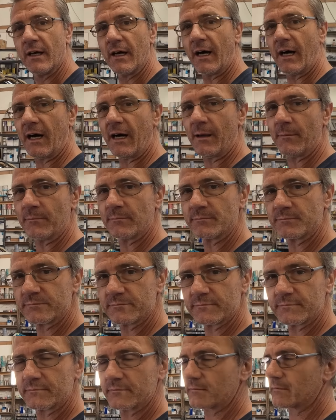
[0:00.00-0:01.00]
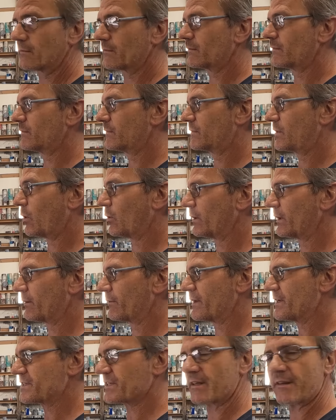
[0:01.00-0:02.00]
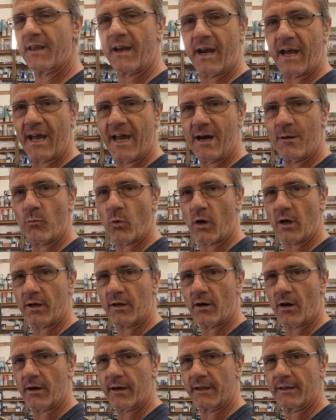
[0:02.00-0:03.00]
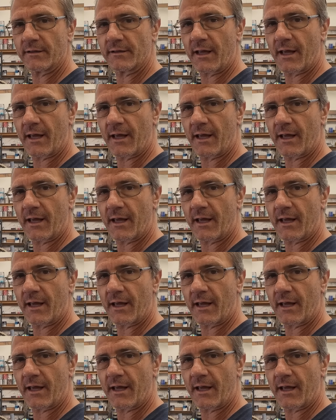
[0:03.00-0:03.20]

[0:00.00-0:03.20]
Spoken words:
The only reason that I am working on it